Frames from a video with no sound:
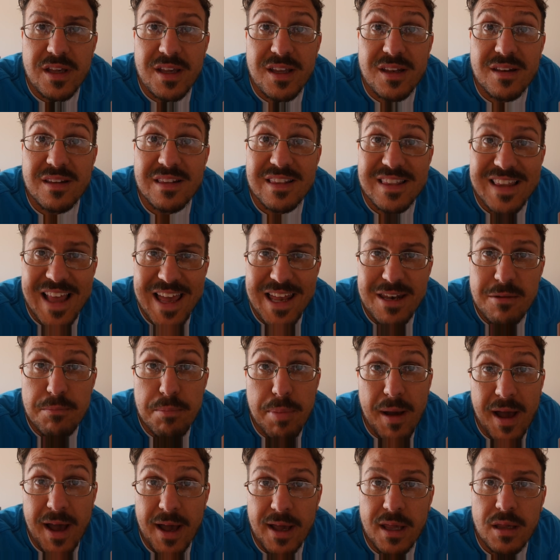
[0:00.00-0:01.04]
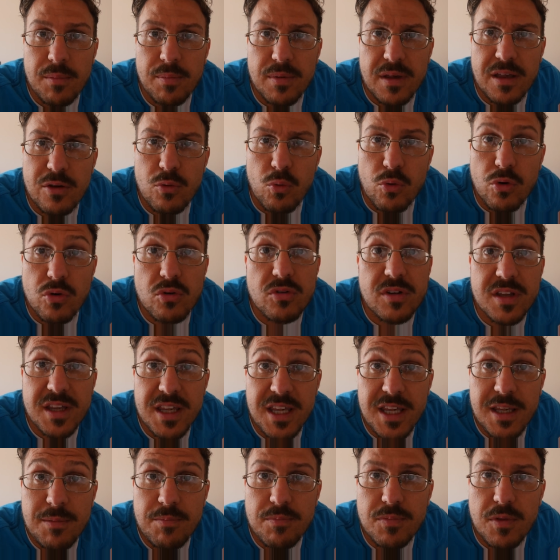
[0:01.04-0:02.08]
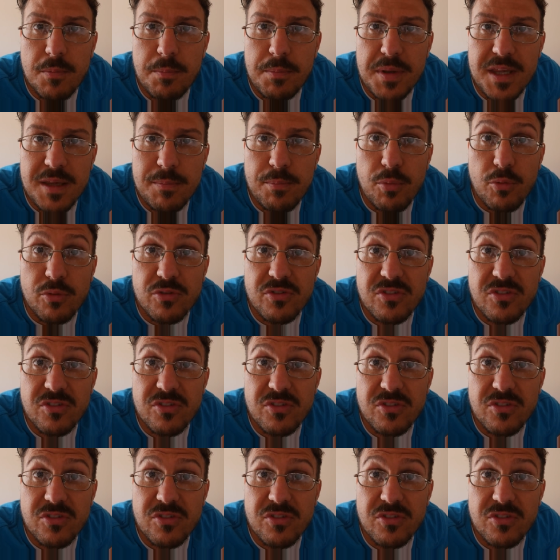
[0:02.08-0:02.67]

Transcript: in lead pipe in order to keep the people